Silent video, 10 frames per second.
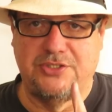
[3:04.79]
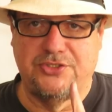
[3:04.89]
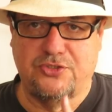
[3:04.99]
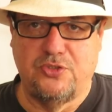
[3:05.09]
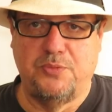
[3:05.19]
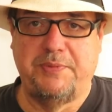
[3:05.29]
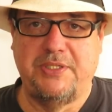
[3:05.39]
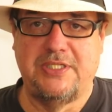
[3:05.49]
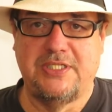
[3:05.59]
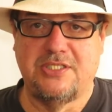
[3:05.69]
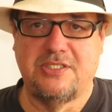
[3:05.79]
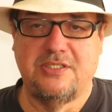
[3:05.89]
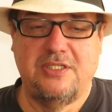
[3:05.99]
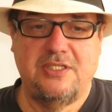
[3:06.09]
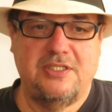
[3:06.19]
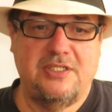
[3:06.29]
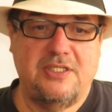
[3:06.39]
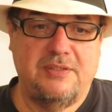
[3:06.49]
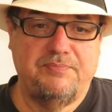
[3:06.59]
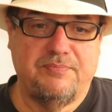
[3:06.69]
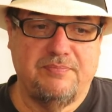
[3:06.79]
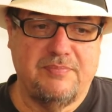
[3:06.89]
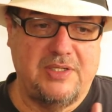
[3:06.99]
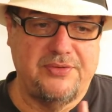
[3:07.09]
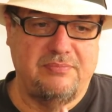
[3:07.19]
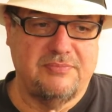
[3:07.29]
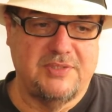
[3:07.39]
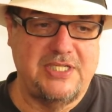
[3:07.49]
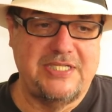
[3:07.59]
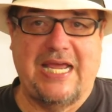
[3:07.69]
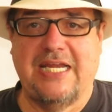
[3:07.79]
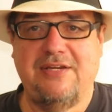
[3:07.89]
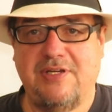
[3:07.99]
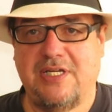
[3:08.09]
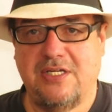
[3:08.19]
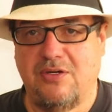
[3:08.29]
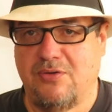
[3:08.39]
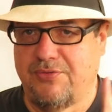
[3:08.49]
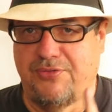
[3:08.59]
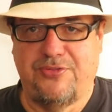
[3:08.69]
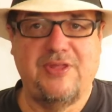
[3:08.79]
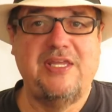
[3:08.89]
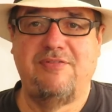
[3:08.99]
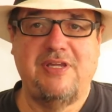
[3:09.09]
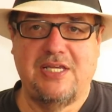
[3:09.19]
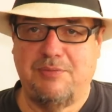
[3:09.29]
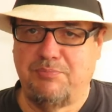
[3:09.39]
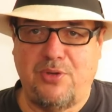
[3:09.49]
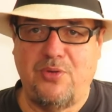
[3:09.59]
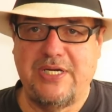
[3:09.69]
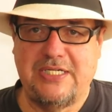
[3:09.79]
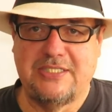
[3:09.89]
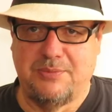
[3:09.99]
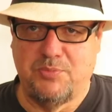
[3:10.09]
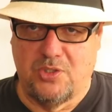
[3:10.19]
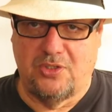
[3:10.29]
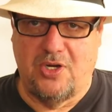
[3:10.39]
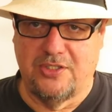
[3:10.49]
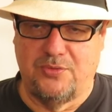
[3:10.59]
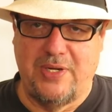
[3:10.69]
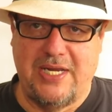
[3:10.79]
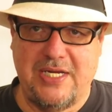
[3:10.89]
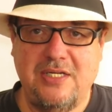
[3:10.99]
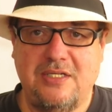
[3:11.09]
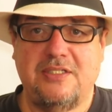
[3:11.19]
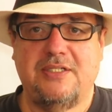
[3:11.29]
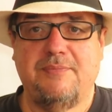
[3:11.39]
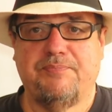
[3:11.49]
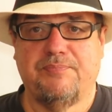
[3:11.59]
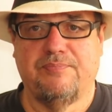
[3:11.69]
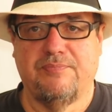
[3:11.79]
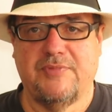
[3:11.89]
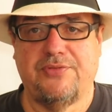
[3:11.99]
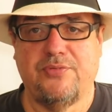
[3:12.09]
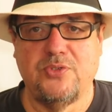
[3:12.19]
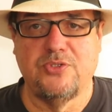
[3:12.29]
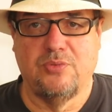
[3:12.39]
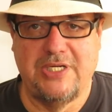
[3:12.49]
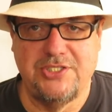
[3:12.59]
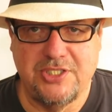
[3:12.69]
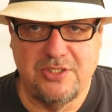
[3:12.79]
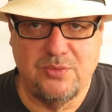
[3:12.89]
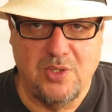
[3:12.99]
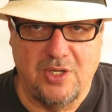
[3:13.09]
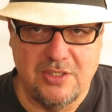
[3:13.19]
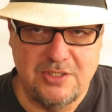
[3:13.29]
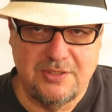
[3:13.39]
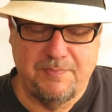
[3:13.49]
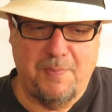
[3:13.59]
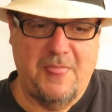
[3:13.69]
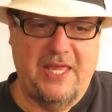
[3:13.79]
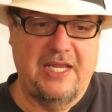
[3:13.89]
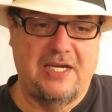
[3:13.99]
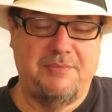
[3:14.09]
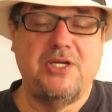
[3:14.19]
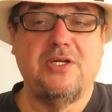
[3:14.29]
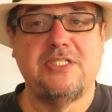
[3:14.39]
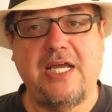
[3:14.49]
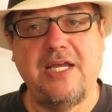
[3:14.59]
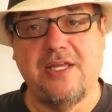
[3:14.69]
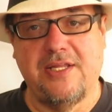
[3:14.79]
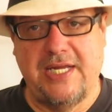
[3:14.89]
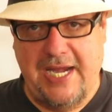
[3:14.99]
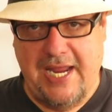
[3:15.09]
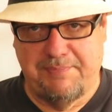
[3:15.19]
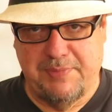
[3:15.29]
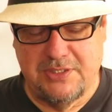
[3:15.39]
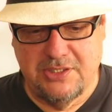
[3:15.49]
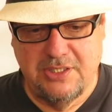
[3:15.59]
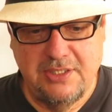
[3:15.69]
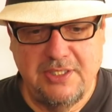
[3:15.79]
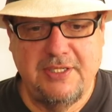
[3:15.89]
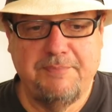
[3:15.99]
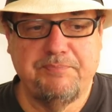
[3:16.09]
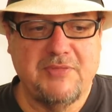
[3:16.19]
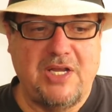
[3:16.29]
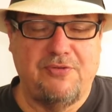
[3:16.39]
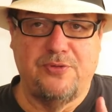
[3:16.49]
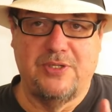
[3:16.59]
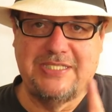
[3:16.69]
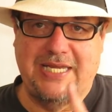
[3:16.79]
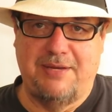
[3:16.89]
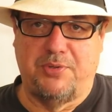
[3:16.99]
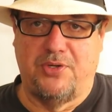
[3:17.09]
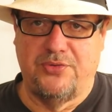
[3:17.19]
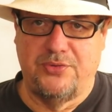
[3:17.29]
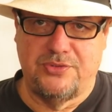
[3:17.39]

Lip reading: unscrupulous, conniving, thieving employees somewhere along the way that throws a wrench in the works. And I'm here to tell you that happens. Now, for example,